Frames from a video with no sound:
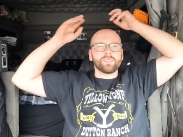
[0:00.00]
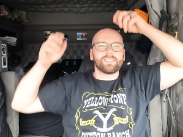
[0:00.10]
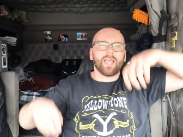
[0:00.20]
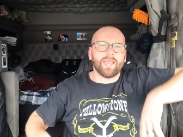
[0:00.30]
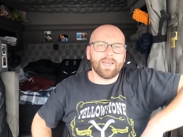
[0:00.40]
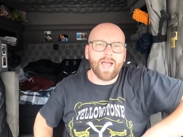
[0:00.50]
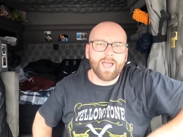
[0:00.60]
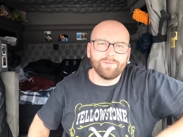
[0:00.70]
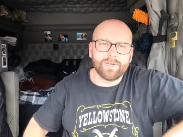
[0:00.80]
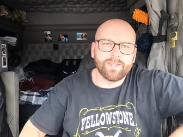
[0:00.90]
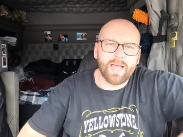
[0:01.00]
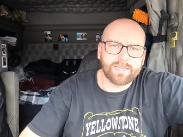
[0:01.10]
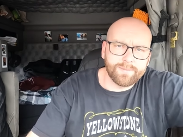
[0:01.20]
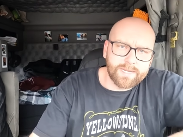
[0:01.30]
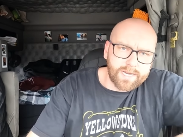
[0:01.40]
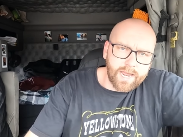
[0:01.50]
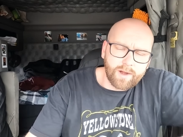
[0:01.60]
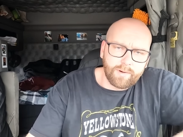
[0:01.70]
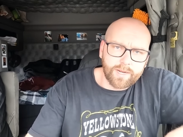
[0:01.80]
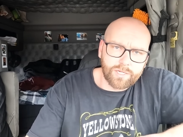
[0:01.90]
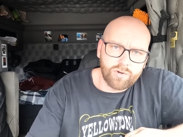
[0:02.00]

was the second guy who did that to me today already